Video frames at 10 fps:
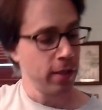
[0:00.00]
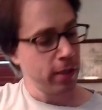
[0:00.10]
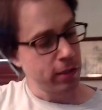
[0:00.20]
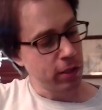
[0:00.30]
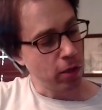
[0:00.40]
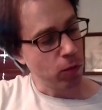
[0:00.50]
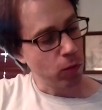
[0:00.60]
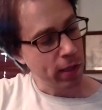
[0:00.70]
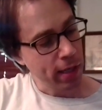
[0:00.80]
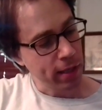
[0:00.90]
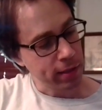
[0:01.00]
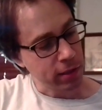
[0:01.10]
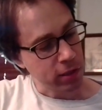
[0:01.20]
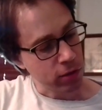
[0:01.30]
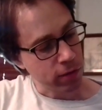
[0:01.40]
So what that
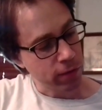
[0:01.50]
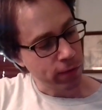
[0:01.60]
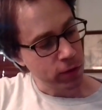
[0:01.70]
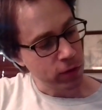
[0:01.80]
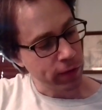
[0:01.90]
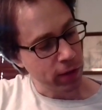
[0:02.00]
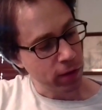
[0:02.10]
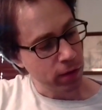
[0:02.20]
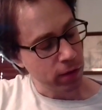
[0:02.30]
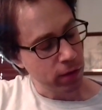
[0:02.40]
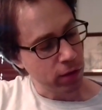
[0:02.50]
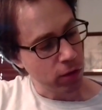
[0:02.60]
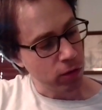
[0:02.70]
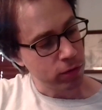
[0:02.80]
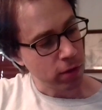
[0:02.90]
is your 1st finger
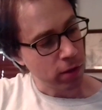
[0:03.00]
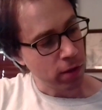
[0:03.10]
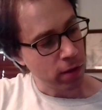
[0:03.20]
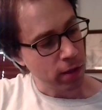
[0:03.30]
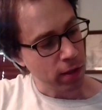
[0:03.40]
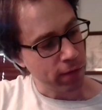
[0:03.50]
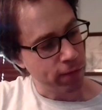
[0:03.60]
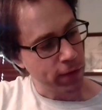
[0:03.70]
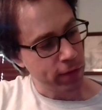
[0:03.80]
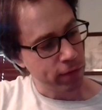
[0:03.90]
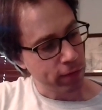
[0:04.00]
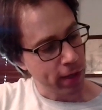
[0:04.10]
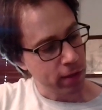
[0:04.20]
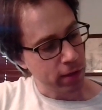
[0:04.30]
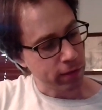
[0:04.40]
goes on the 5th
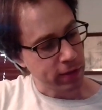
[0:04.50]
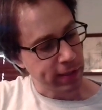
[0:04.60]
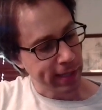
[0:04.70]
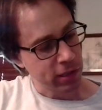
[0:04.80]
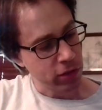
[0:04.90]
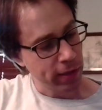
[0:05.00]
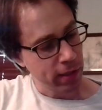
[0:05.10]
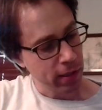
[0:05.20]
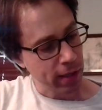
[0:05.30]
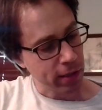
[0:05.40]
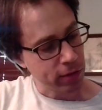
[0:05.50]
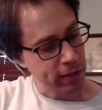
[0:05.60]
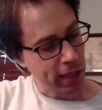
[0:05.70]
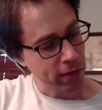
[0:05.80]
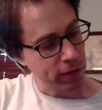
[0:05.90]
fret of the 2nd string, and your
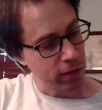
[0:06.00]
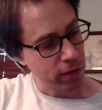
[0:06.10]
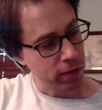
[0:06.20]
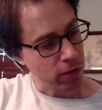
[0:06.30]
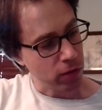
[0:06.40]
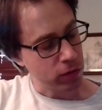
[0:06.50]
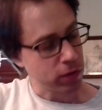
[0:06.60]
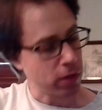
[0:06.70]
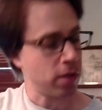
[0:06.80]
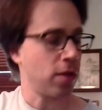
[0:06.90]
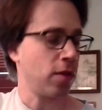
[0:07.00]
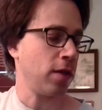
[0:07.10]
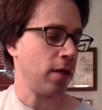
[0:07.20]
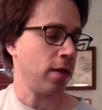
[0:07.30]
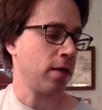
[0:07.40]
2nd finger goes on
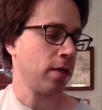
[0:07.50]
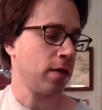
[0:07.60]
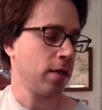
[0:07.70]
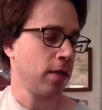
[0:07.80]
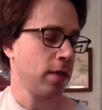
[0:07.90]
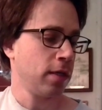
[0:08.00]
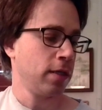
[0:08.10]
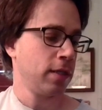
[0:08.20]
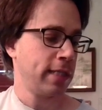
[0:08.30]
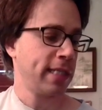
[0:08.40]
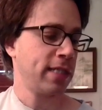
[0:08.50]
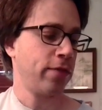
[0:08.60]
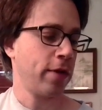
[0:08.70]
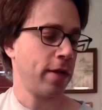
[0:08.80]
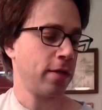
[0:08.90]
the 6th
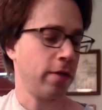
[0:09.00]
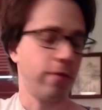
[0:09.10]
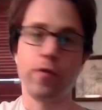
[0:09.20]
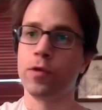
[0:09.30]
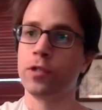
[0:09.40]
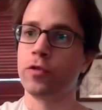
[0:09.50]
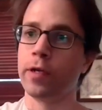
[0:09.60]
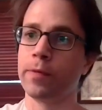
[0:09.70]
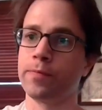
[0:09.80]
fret of the 4th string.